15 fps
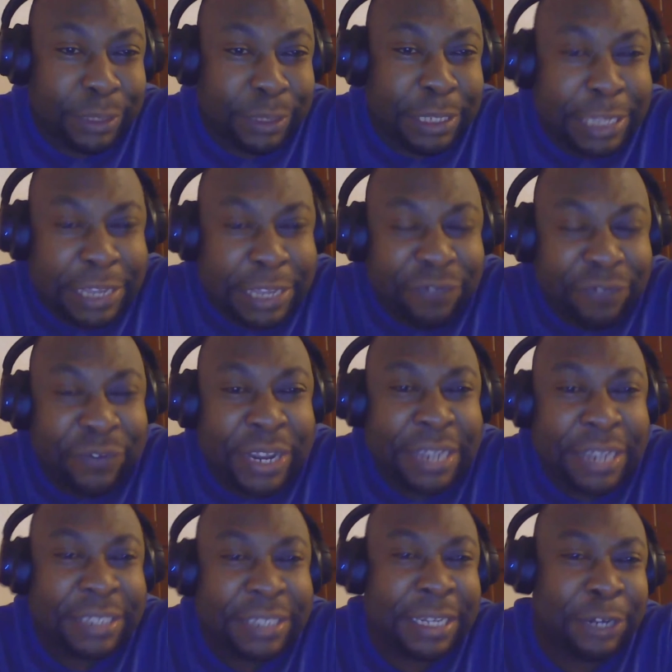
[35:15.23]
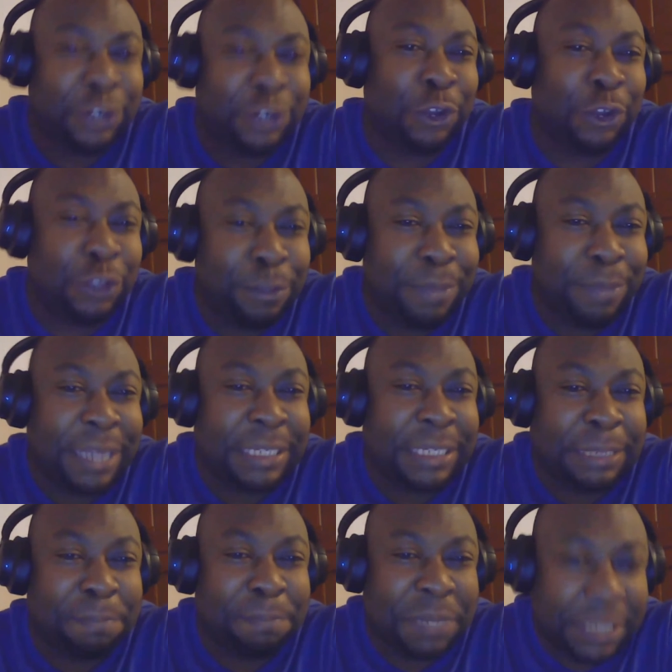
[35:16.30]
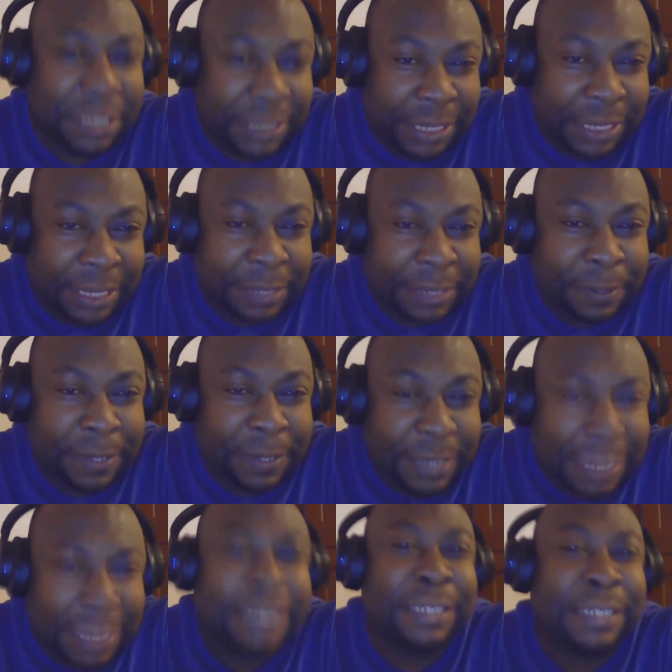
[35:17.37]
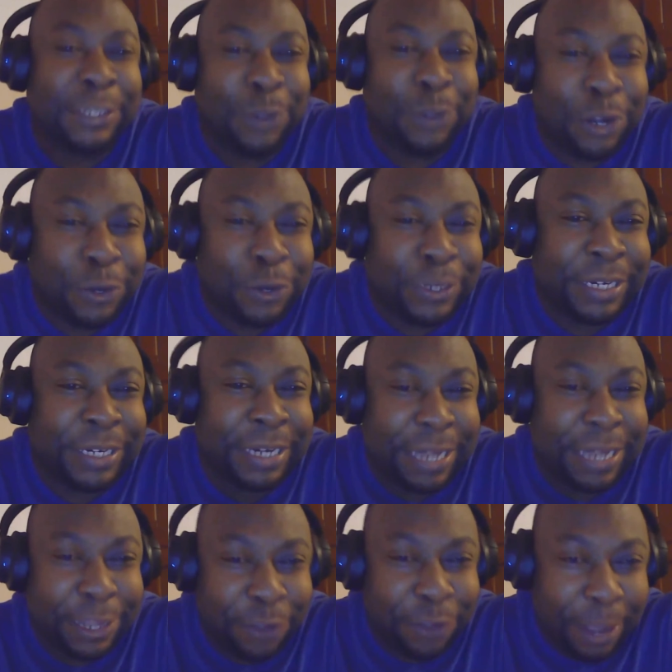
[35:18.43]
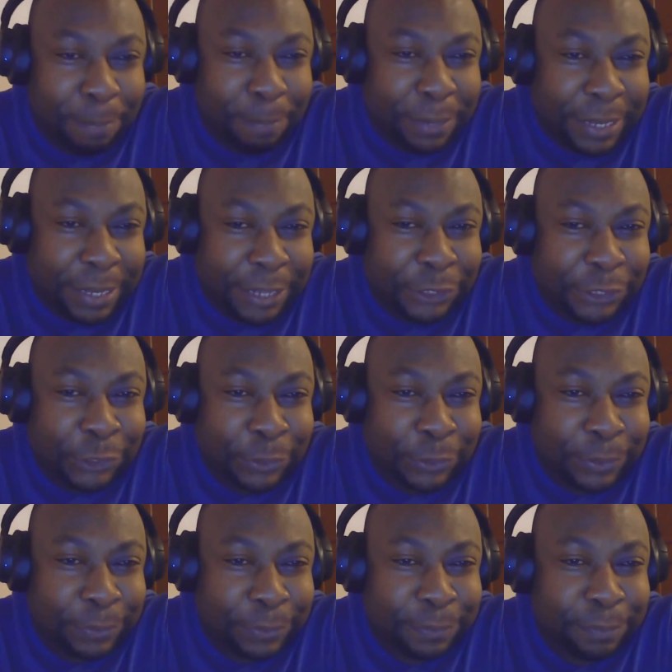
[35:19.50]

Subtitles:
If there is a document missing, it is going to delay your application.